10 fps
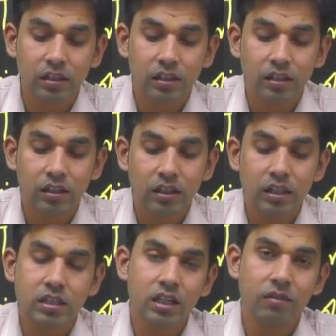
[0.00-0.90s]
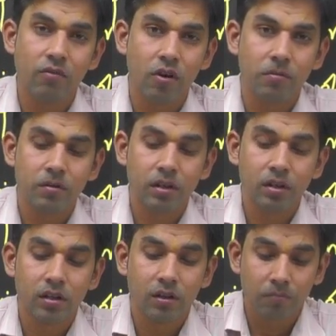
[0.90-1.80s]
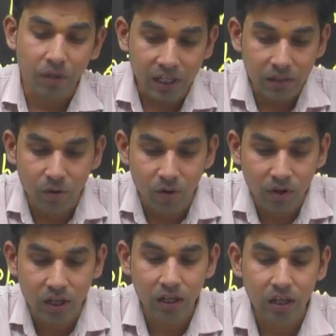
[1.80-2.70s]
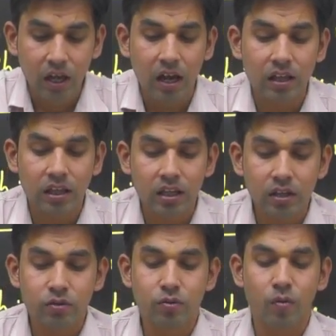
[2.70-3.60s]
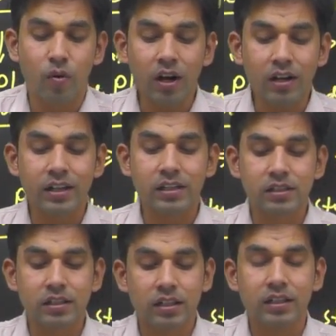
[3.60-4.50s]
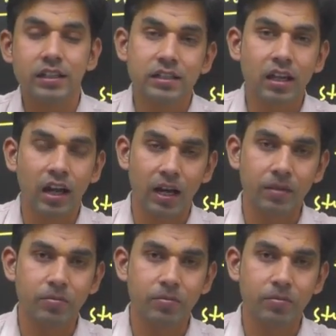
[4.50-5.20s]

is involved, but in moral adhere to what is described.